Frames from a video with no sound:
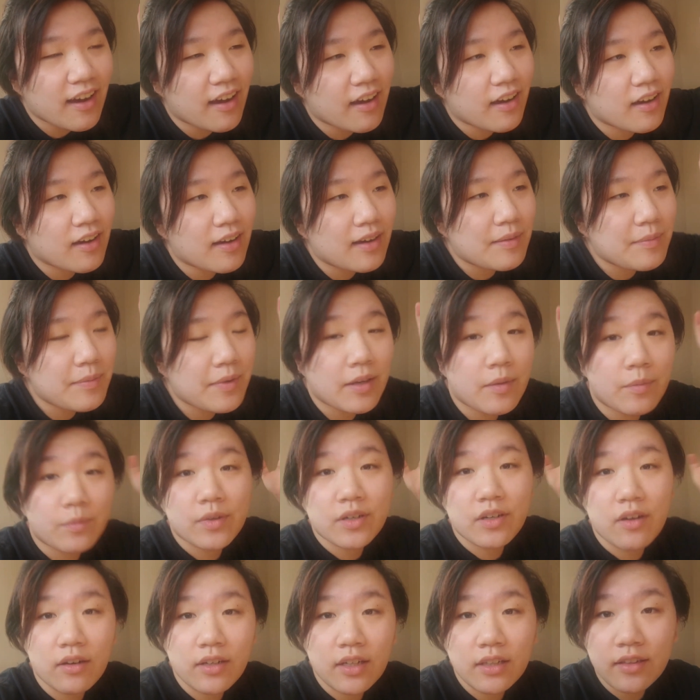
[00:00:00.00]
and we're
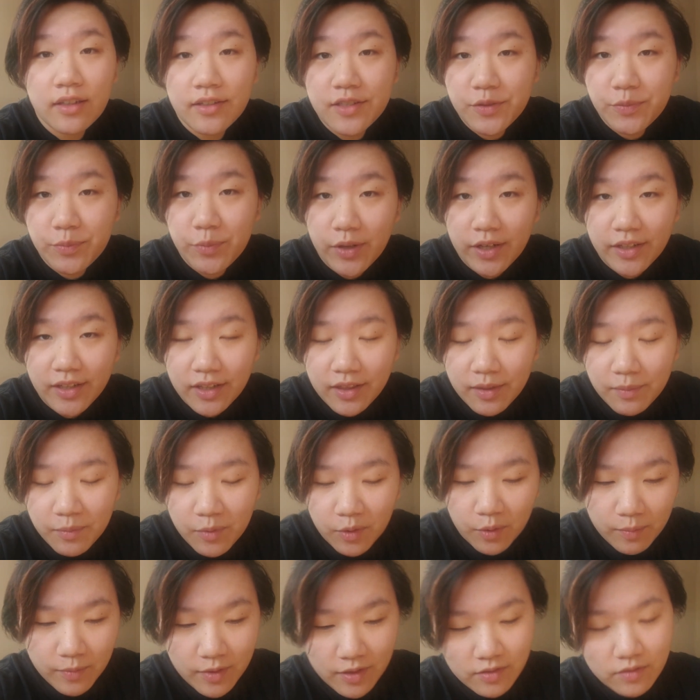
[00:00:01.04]
on a lunch break at the
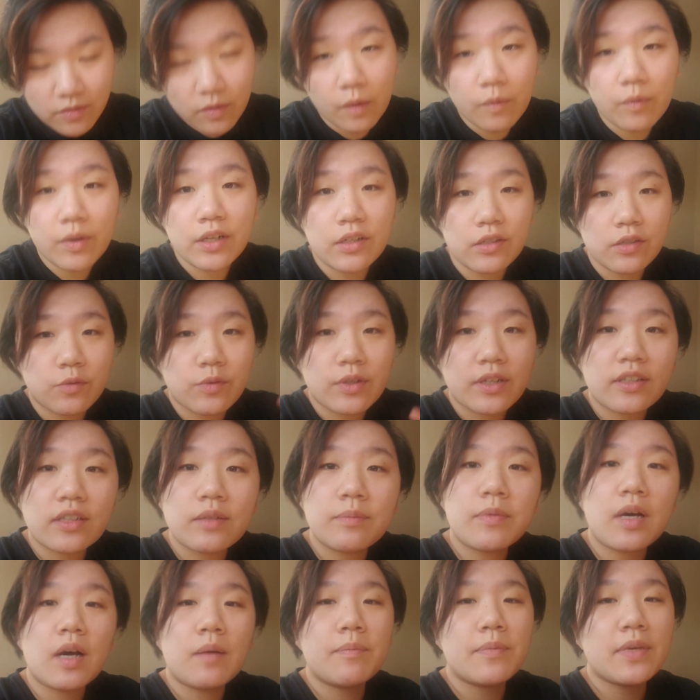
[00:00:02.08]
moment, so I wanted to quickly
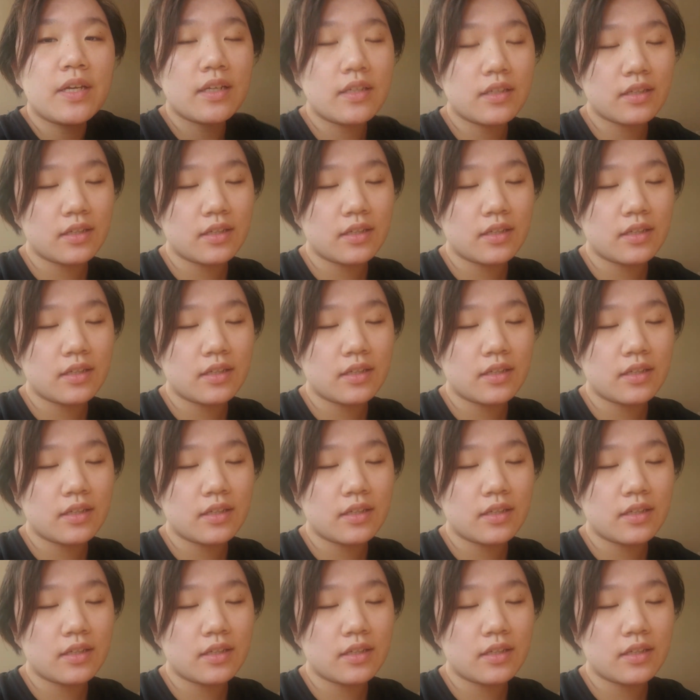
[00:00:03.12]
pop in.